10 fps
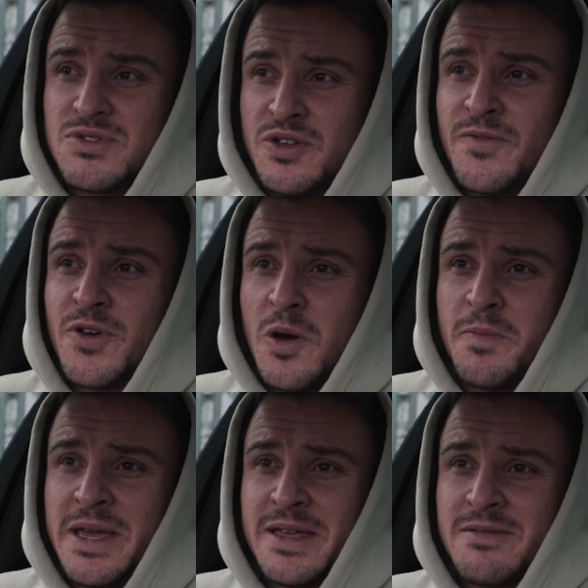you've got
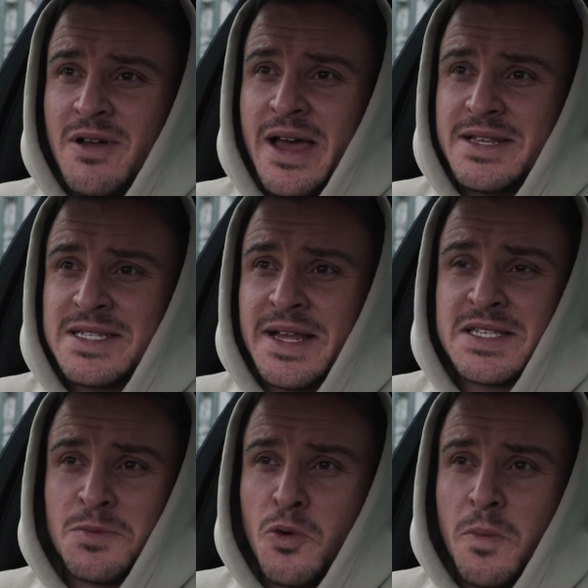to be like
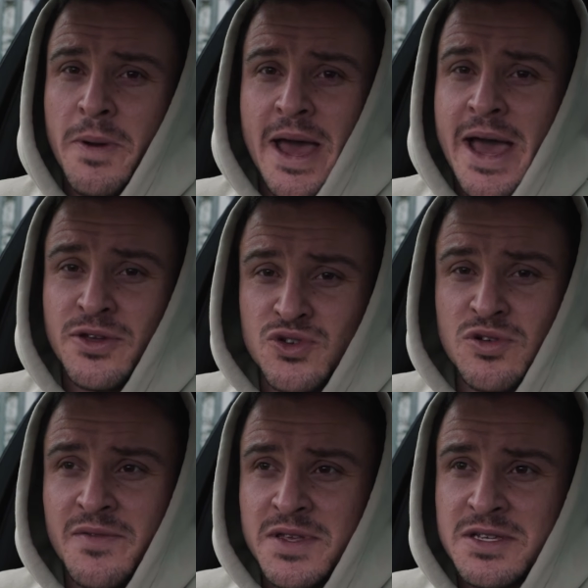sensible about how you
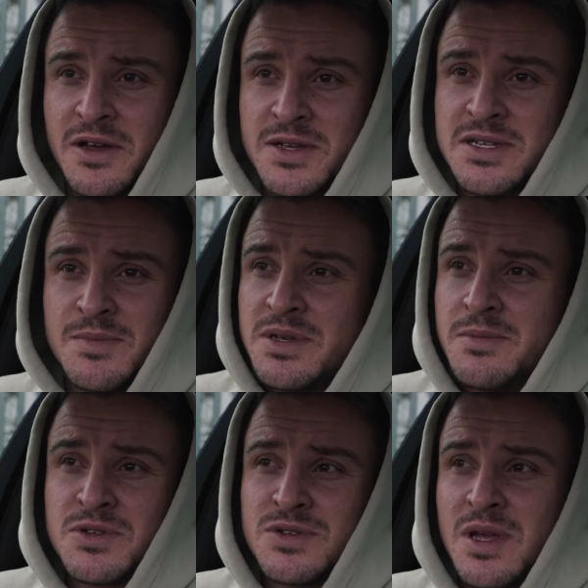drive these cars
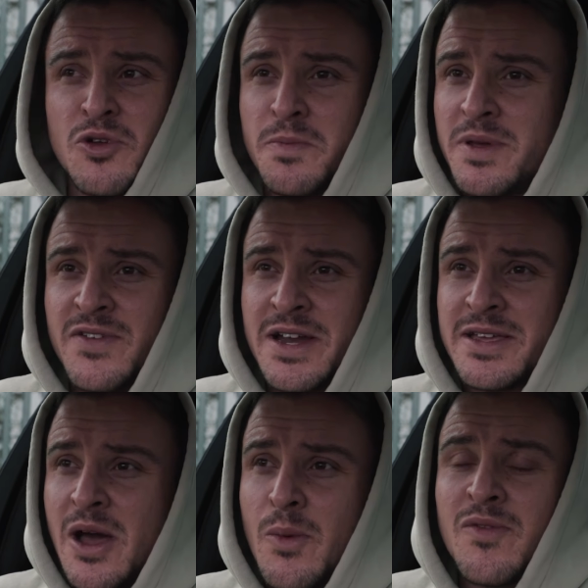sometimes, because I'm not being funny,
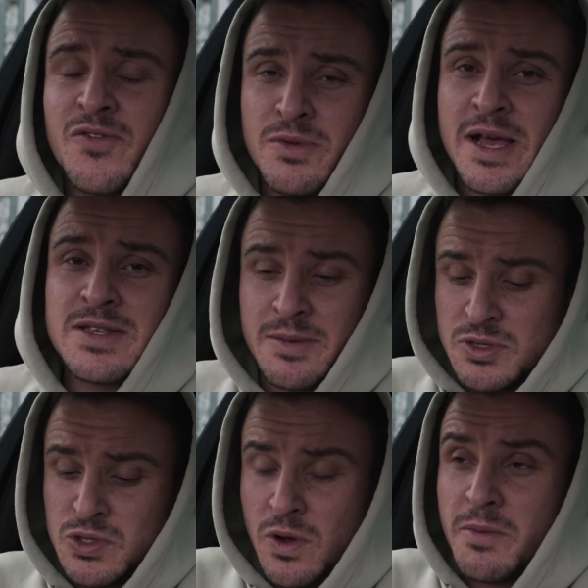going through that
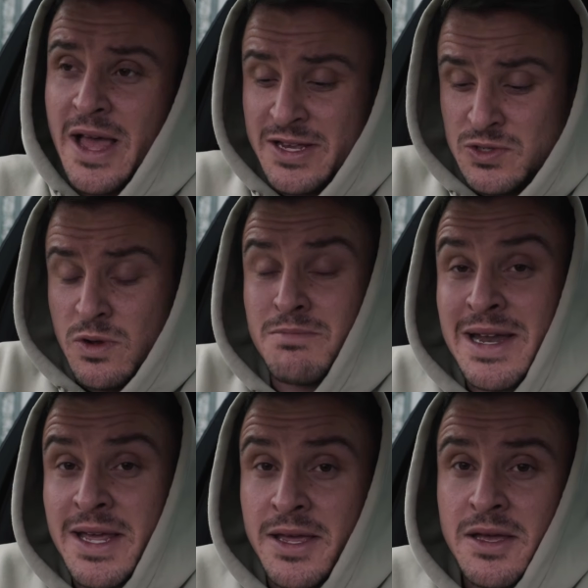sort of
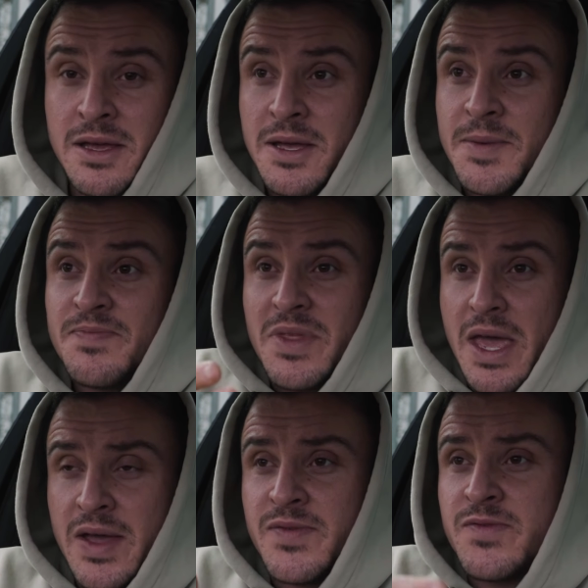money
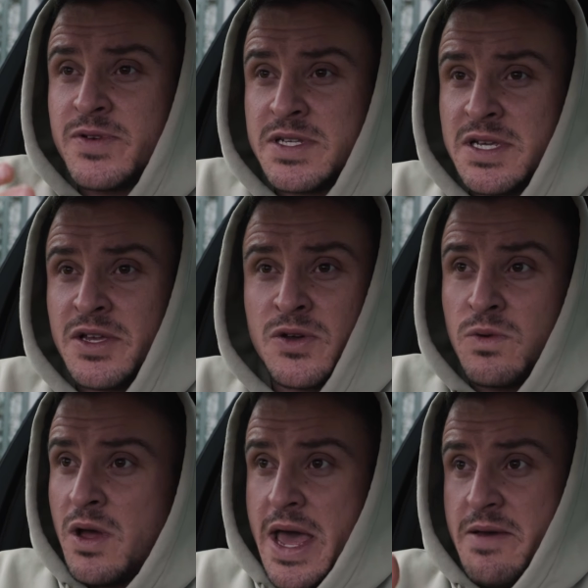every single,
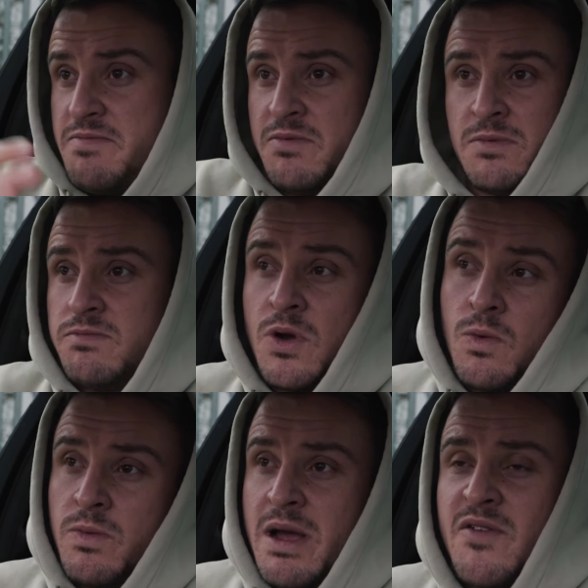like,
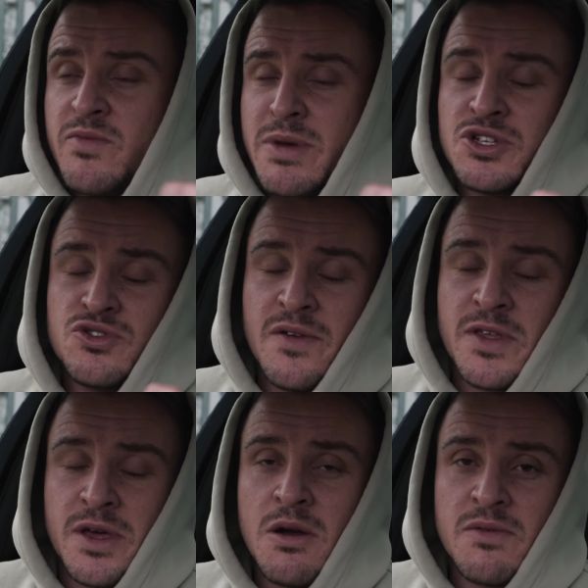well, however much you drive
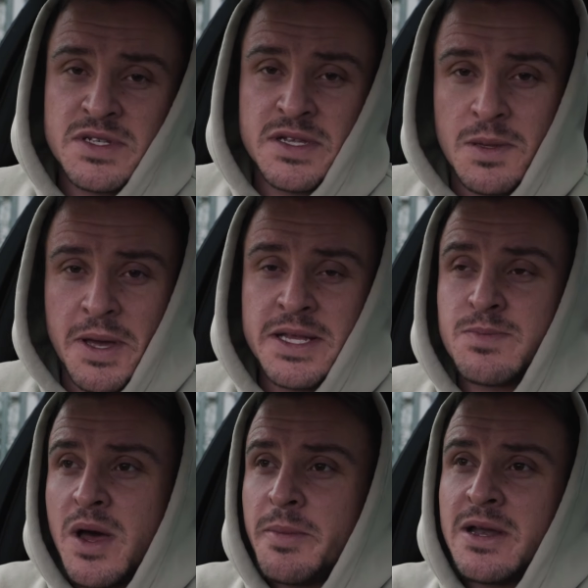the car, obviously it depends,
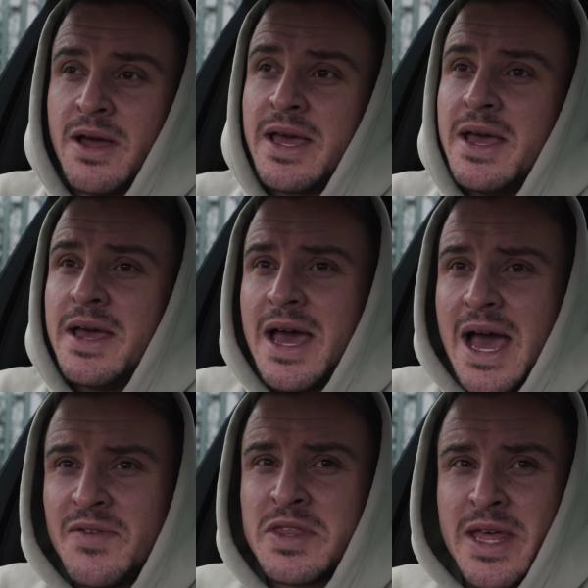but I mean, like,
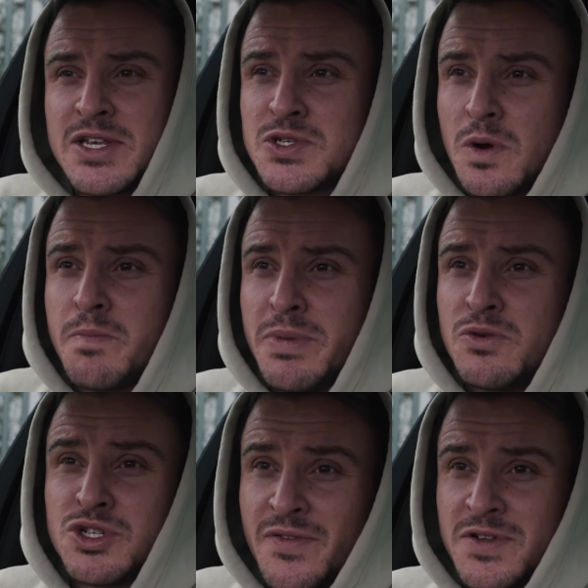having that sort of
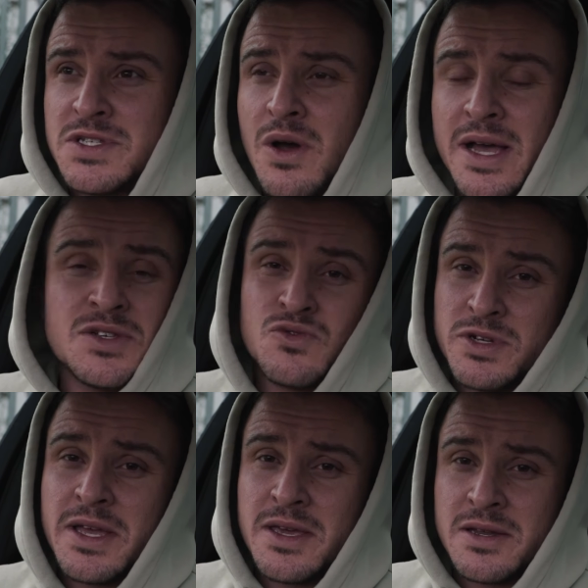bill just for tyres is
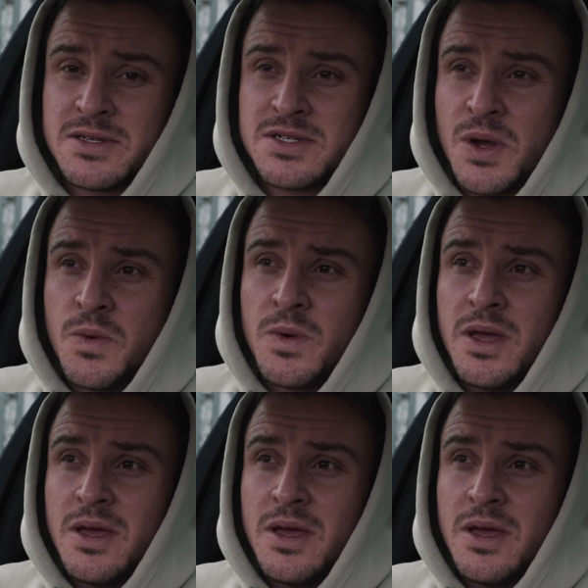ridiculous. So,